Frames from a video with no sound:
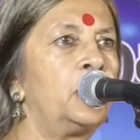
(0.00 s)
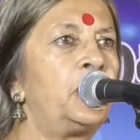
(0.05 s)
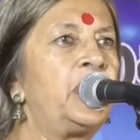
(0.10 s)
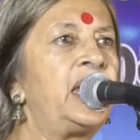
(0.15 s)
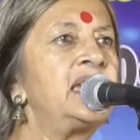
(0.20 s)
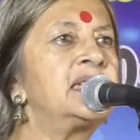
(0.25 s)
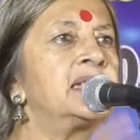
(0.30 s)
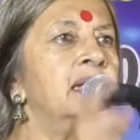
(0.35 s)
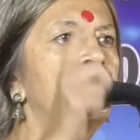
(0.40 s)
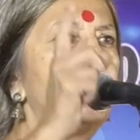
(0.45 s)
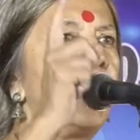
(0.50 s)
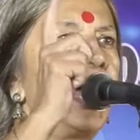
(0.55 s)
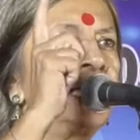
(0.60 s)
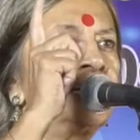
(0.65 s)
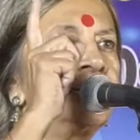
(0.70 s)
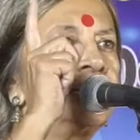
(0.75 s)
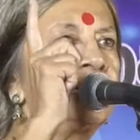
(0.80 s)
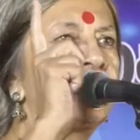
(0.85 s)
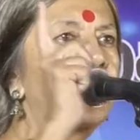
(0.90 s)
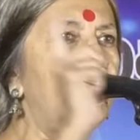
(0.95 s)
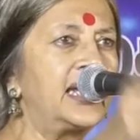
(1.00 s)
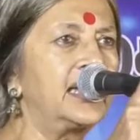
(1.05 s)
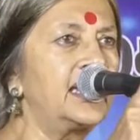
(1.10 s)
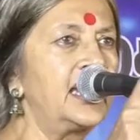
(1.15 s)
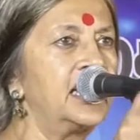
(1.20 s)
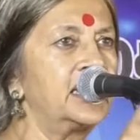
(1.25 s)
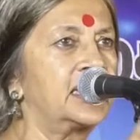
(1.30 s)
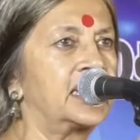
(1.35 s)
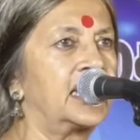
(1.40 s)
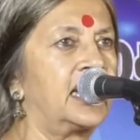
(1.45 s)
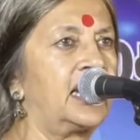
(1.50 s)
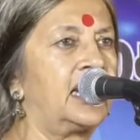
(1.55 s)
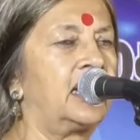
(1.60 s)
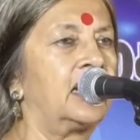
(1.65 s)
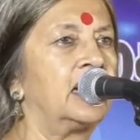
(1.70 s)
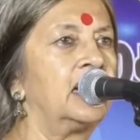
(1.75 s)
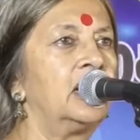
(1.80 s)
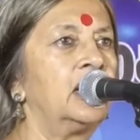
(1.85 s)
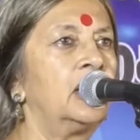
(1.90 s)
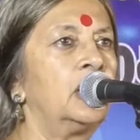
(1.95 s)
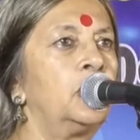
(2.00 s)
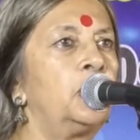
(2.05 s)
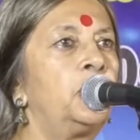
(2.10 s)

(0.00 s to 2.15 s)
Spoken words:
We demand dignity.